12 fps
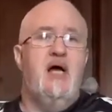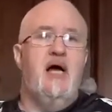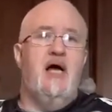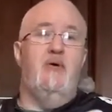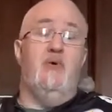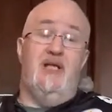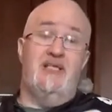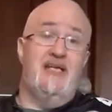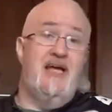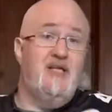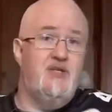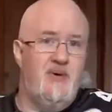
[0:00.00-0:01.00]
well, I
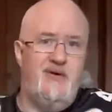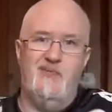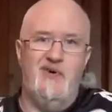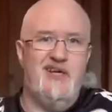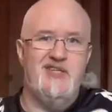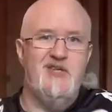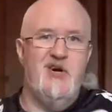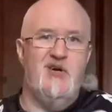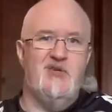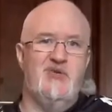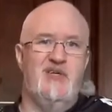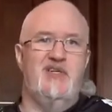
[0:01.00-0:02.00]
say twin, but it's not
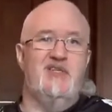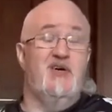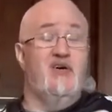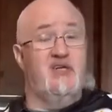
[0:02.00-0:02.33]
a twin at all